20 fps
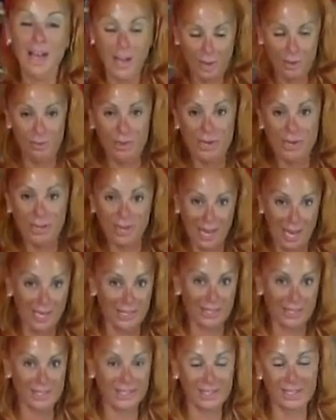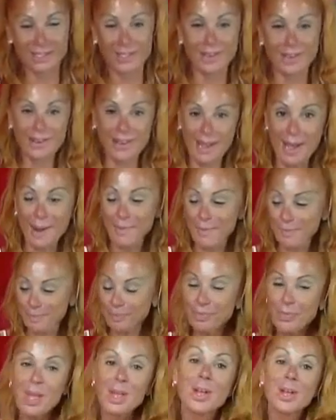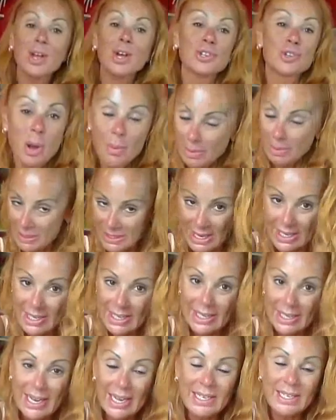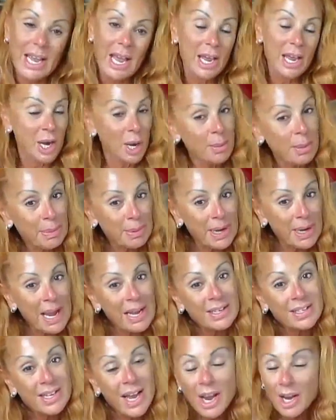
and relax, okay? To all my Stace-Cadets and all my Burkettes,